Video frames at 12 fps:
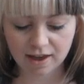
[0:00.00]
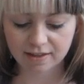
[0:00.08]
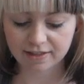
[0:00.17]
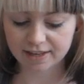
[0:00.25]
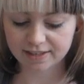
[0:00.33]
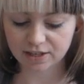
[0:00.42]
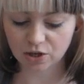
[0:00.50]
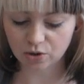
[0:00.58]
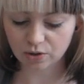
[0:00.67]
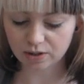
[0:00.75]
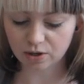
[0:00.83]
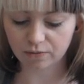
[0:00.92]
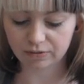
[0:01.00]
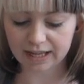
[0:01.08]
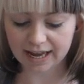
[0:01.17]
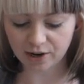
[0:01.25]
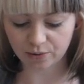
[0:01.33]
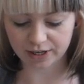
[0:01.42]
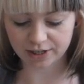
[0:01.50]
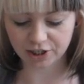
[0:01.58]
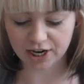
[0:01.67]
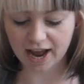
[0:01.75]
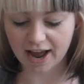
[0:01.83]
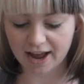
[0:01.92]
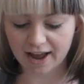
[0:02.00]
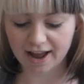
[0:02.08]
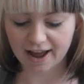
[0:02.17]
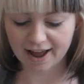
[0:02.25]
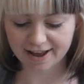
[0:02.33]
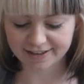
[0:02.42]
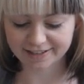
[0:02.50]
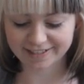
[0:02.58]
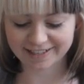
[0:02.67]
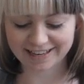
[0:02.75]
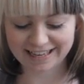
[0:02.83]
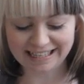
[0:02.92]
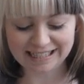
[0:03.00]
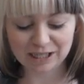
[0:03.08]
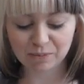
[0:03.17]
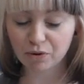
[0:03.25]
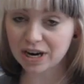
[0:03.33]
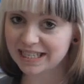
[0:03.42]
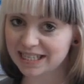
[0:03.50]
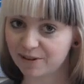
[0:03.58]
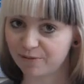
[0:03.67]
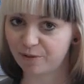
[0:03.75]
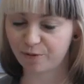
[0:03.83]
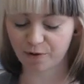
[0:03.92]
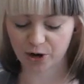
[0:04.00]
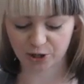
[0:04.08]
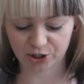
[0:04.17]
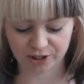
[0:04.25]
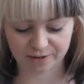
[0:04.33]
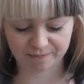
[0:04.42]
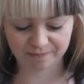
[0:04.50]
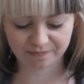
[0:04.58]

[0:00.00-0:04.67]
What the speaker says: This use of language has an expressive function